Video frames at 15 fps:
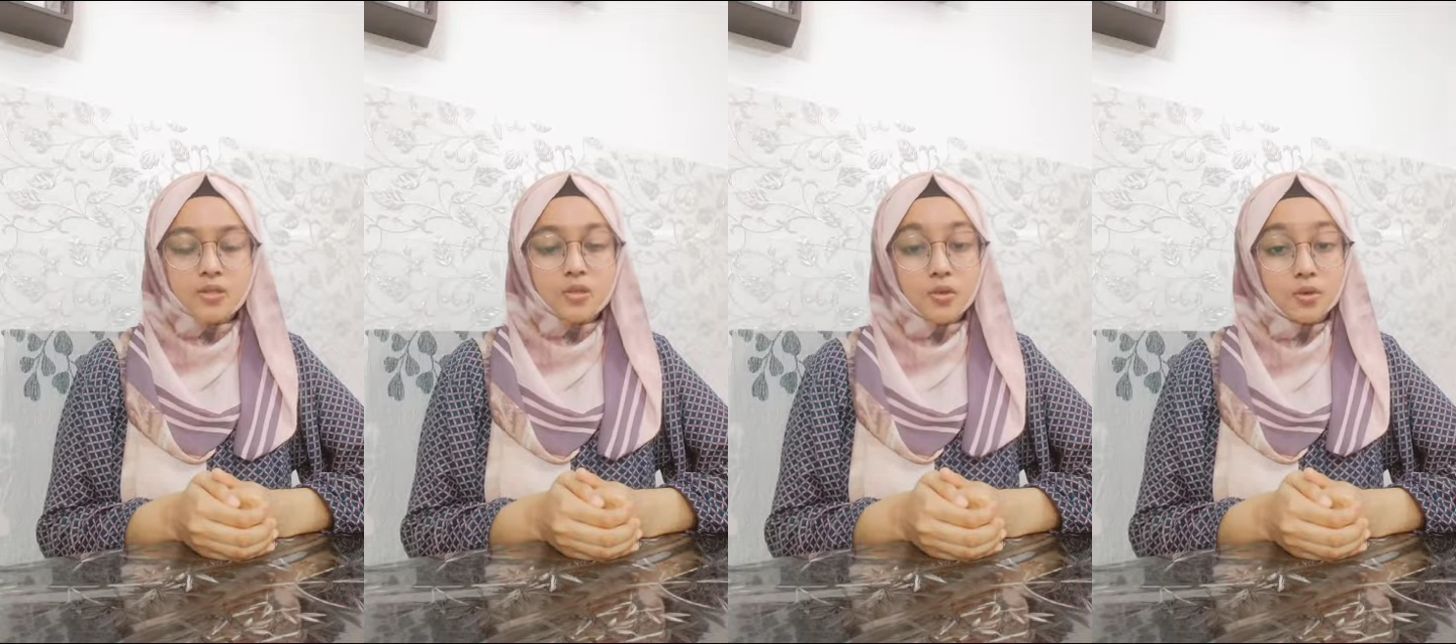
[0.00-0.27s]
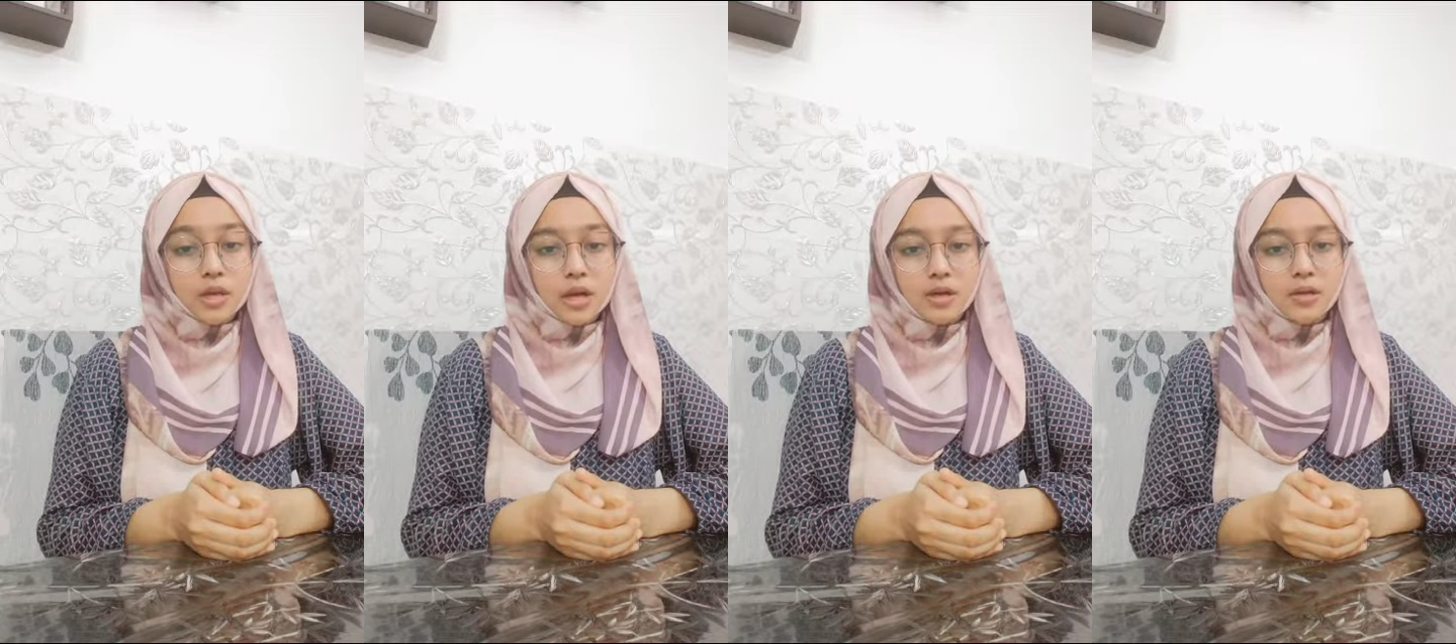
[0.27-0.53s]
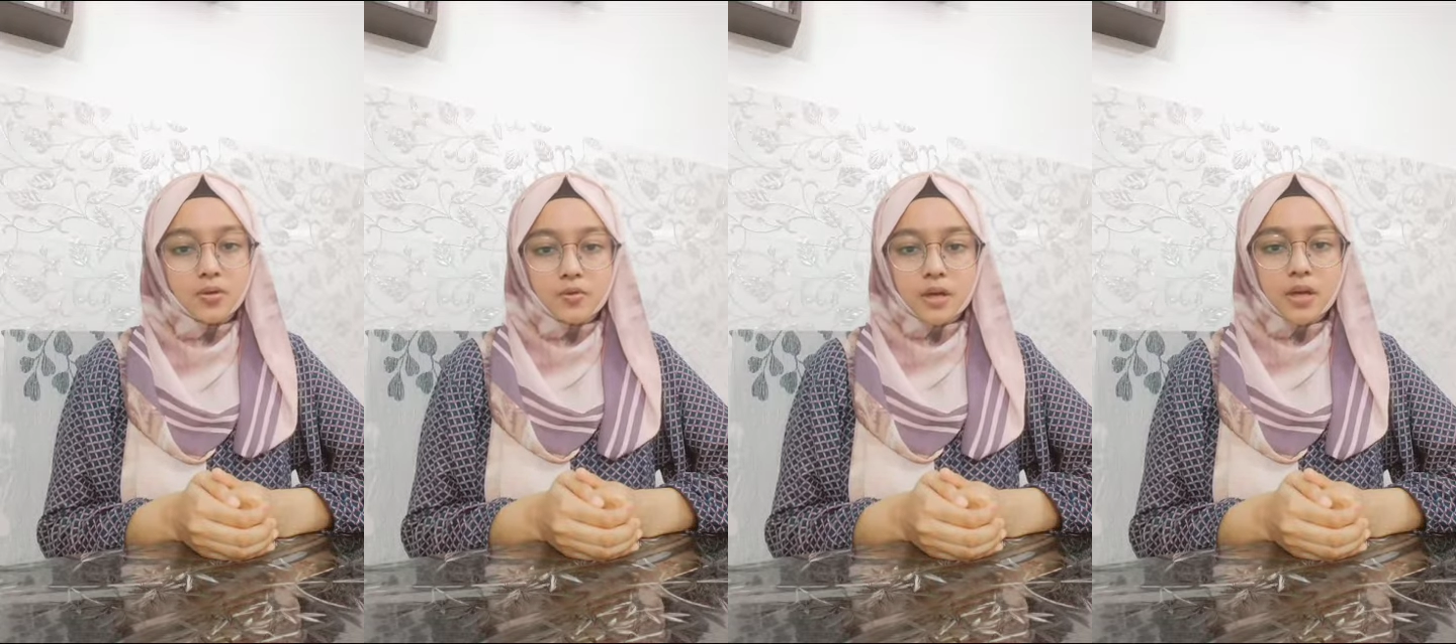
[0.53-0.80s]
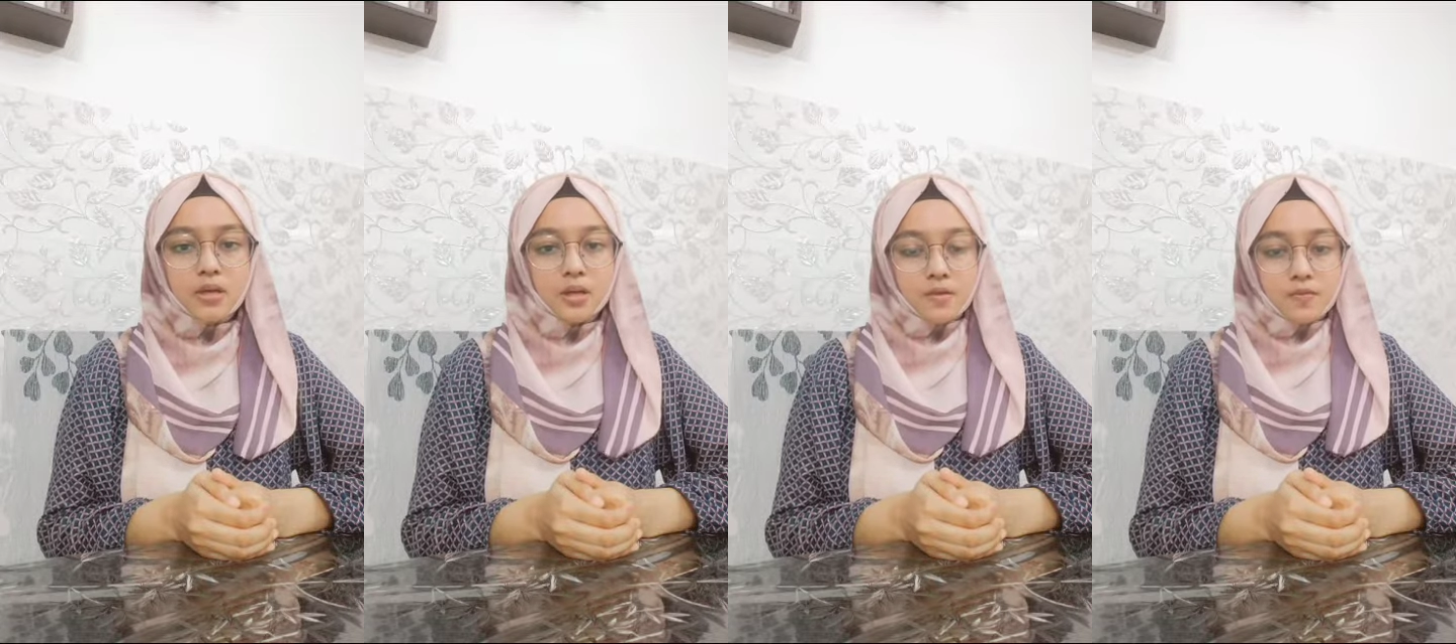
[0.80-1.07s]
so that you
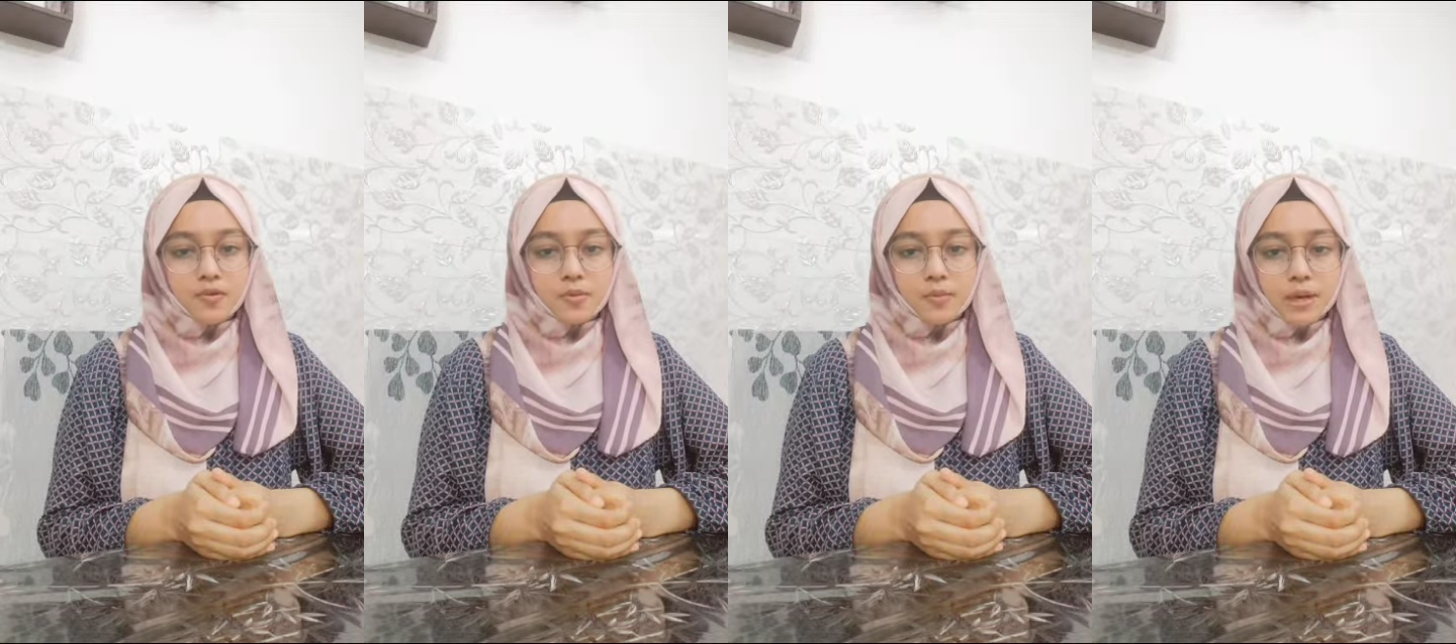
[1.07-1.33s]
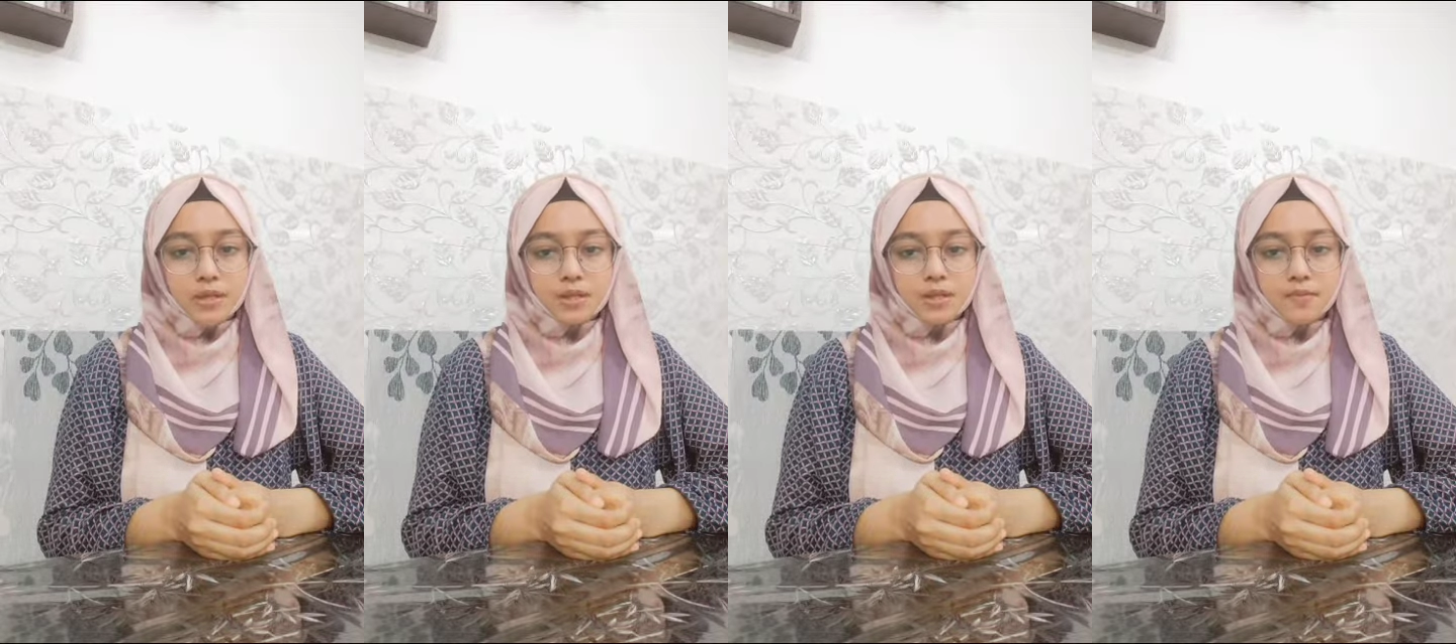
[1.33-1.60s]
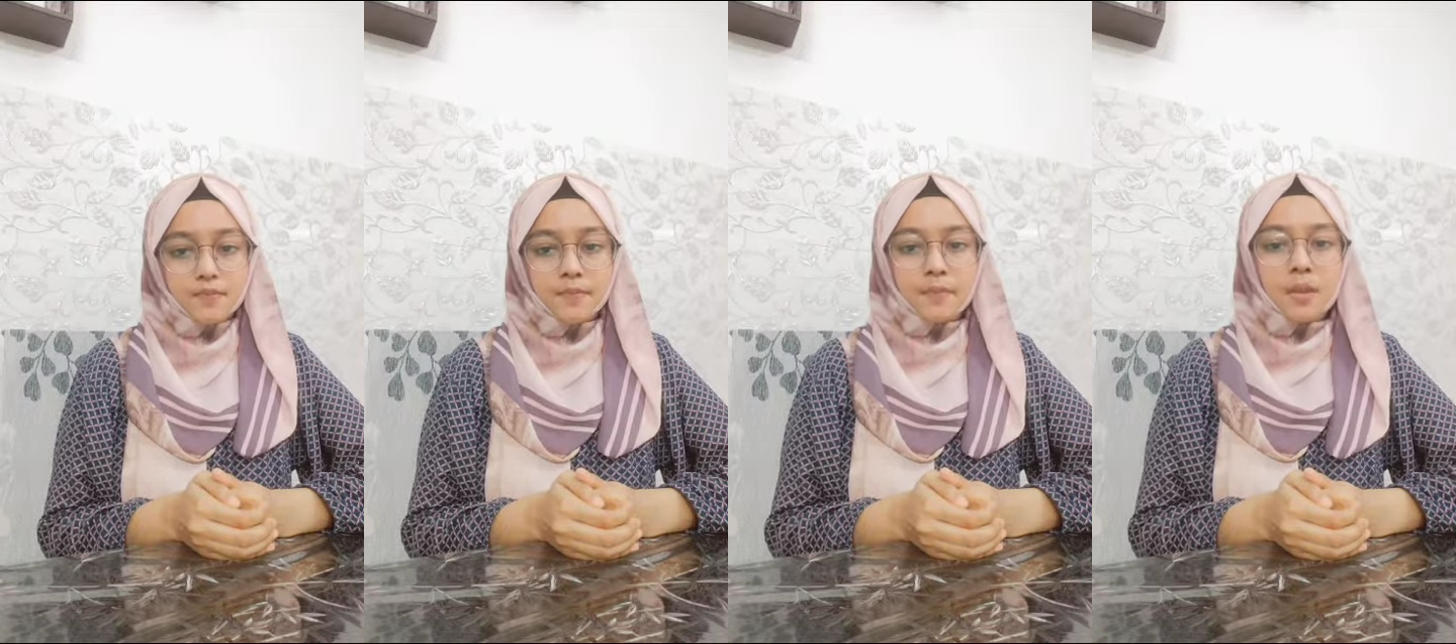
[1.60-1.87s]
can give your best.